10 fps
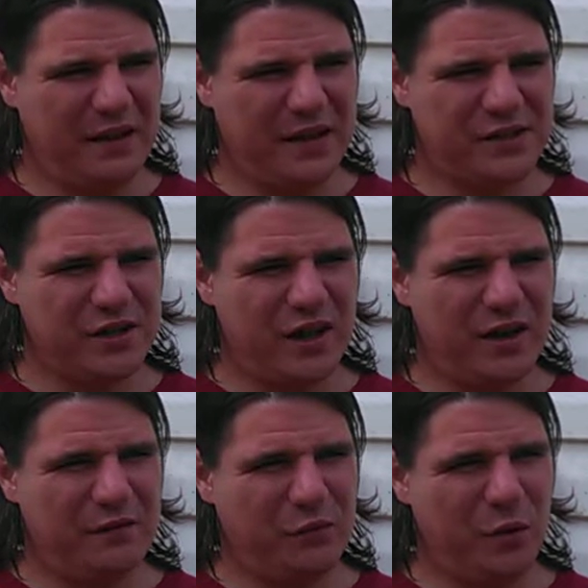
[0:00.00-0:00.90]
that's a
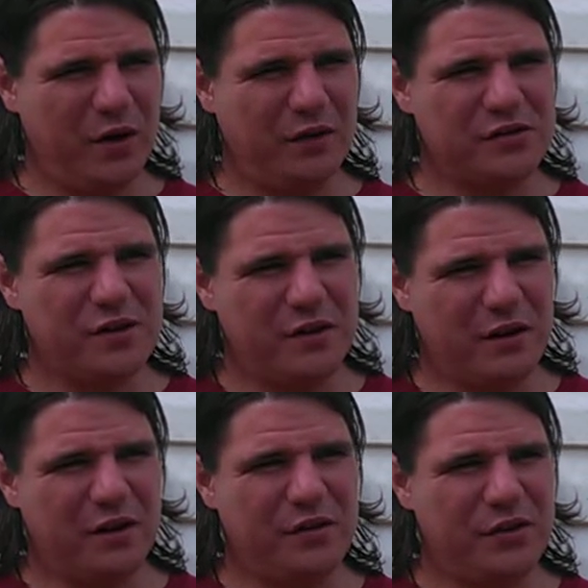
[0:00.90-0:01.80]
lot of where
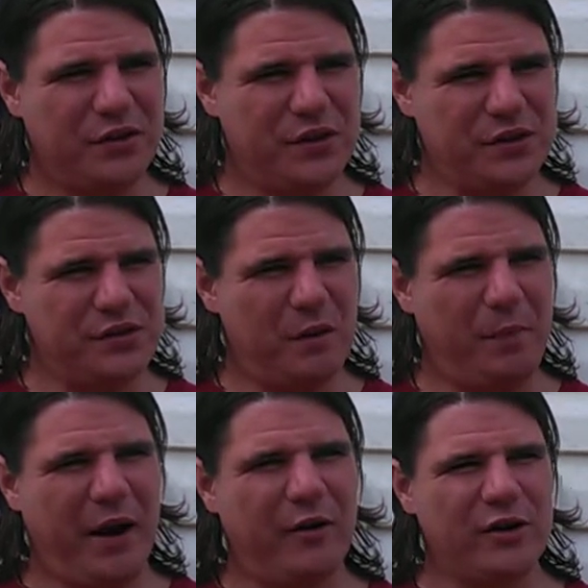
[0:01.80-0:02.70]
this
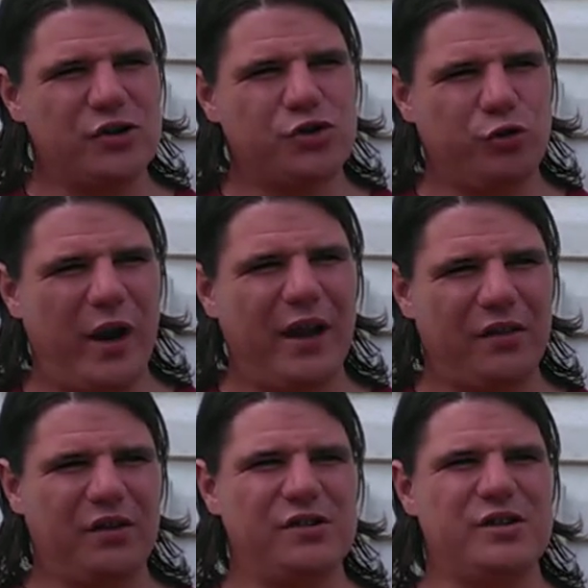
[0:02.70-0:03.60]
apparent
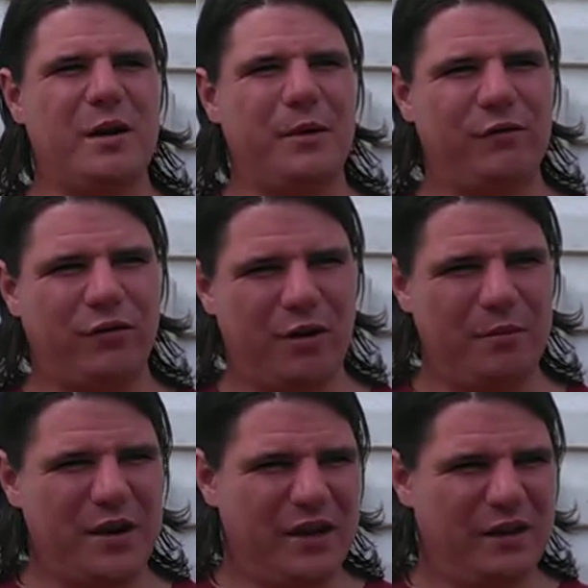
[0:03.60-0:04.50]
strength is coming
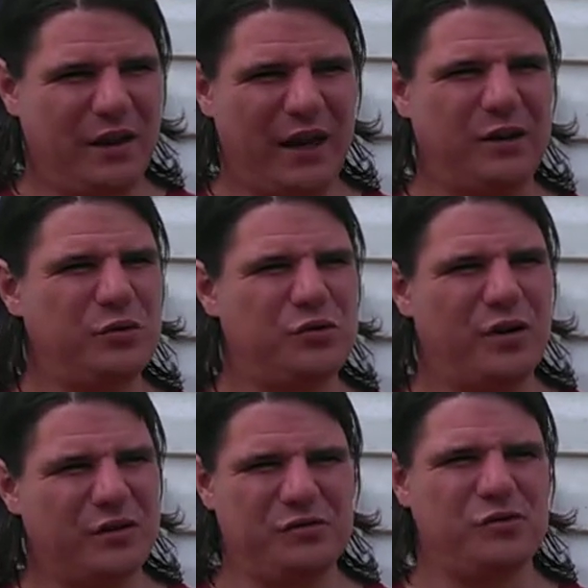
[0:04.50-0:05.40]
from. Like, you
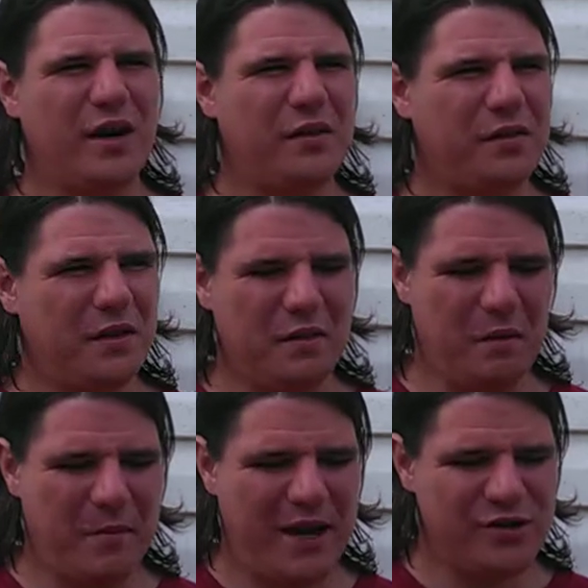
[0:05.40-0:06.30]
try
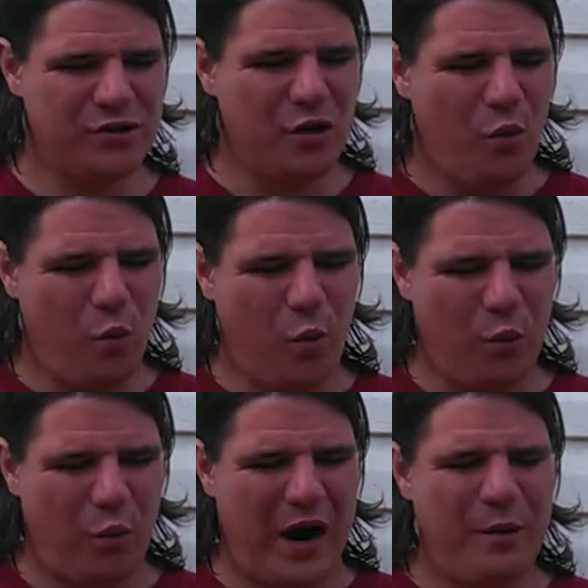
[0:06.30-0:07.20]
to imagine,
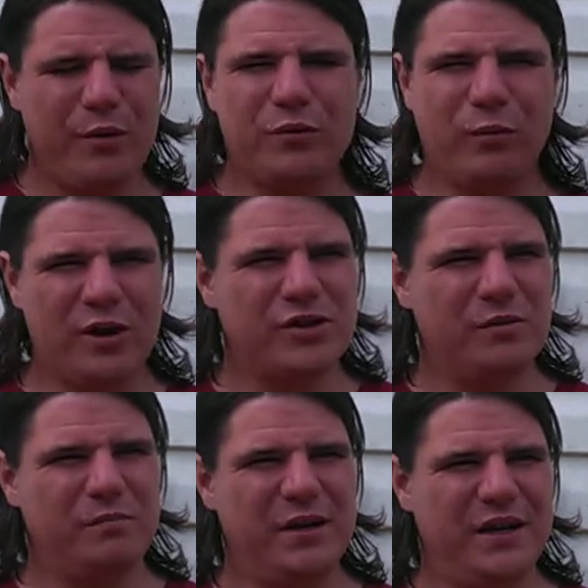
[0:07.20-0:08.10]
why would
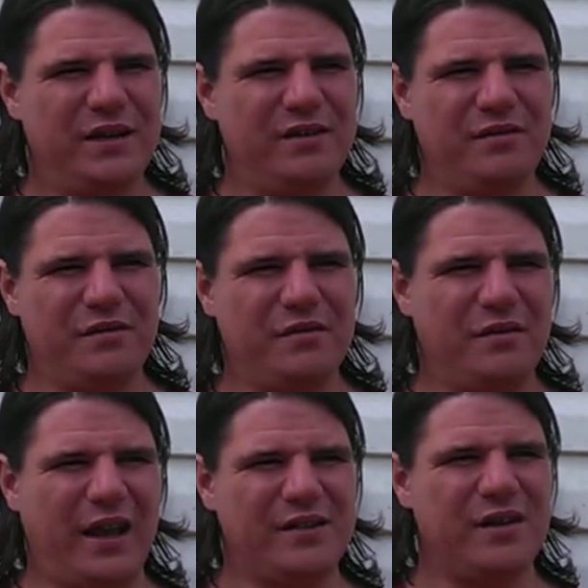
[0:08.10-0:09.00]
Russia be
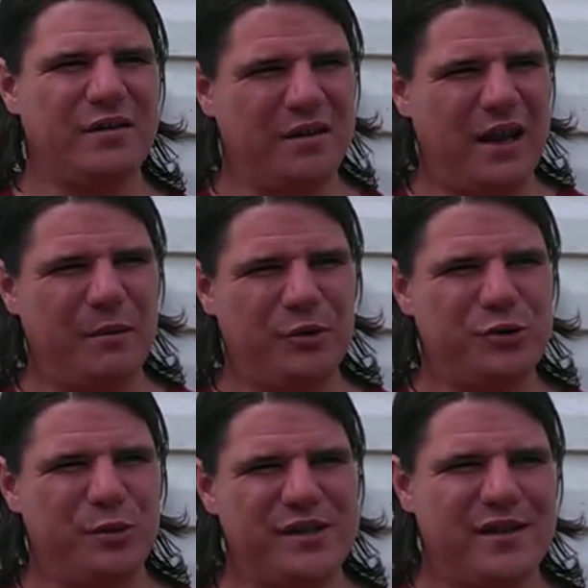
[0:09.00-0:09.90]
like able
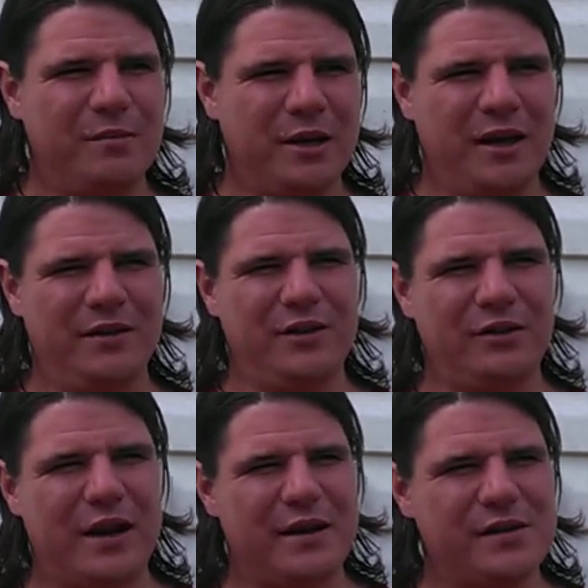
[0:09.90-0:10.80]
to intimidate the
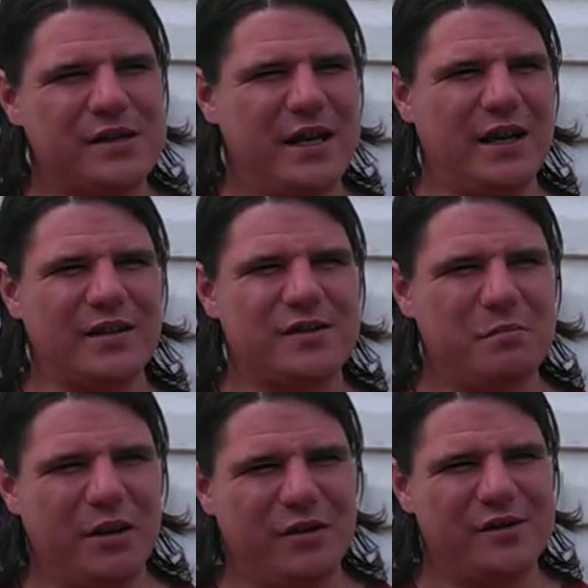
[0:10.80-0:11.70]
United States
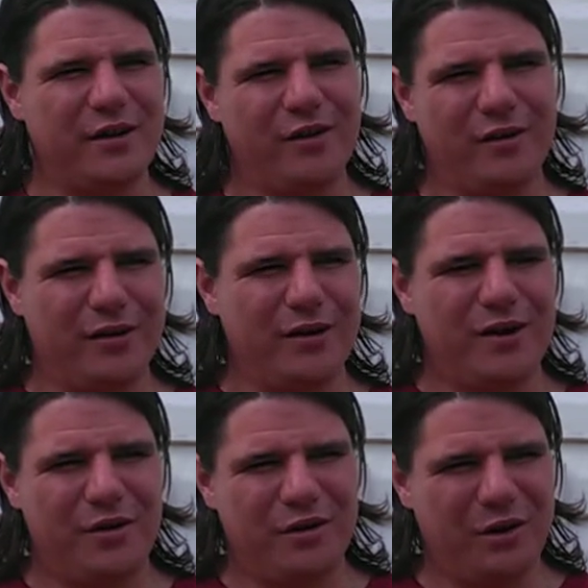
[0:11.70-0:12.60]
militarily,
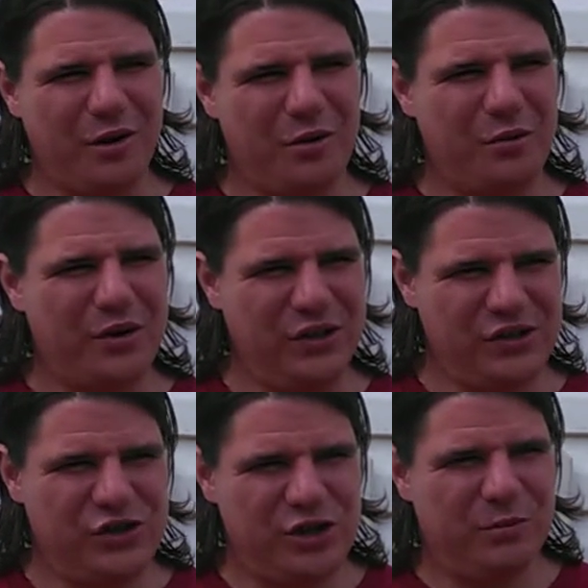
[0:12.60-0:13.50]
in
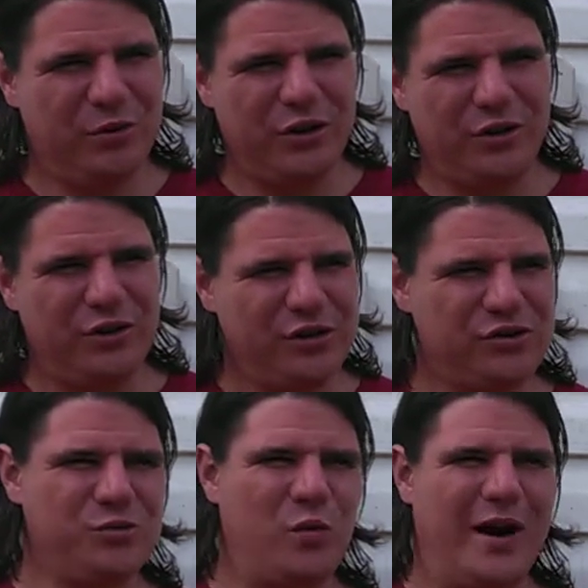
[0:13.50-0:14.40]
these geopolitical
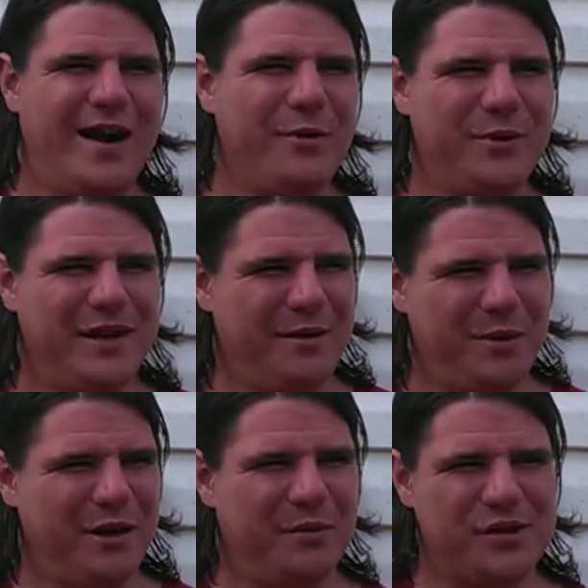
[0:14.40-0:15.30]
issues? Why would they
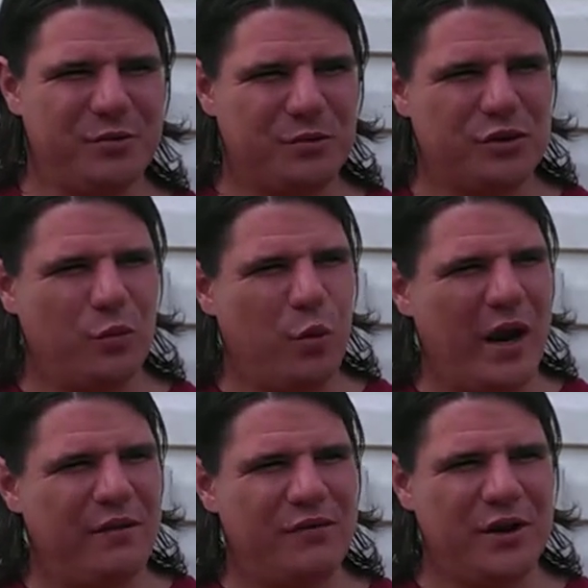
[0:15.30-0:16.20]
be able to
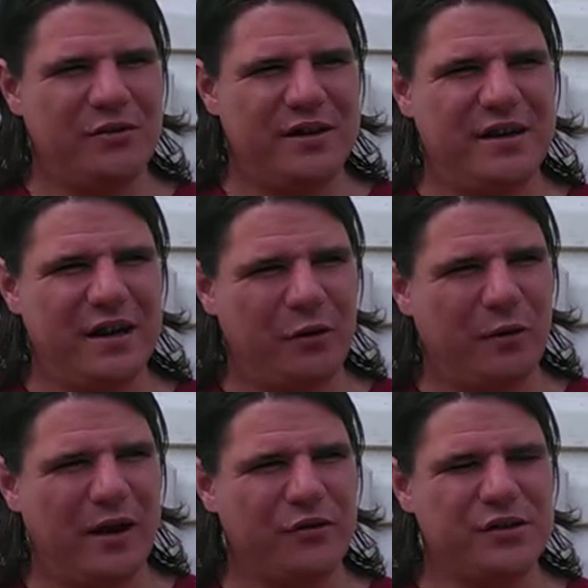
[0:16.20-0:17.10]
wave their dick
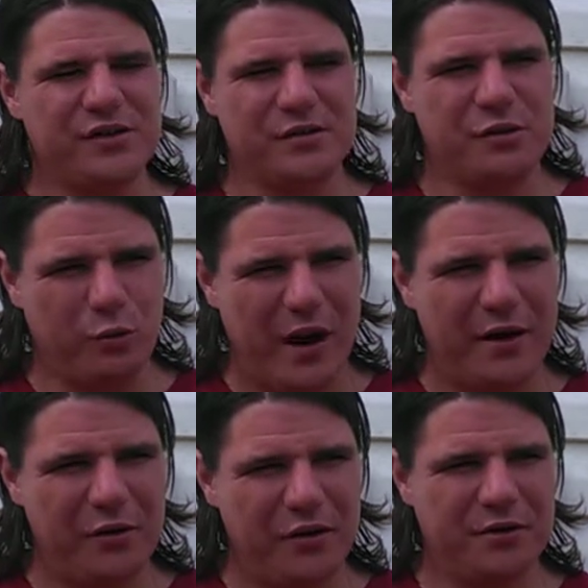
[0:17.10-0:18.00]
around, just to
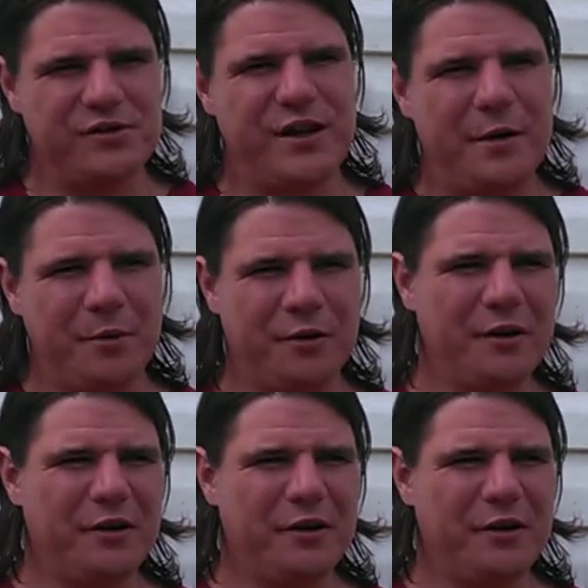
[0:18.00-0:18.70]
rattle their saber,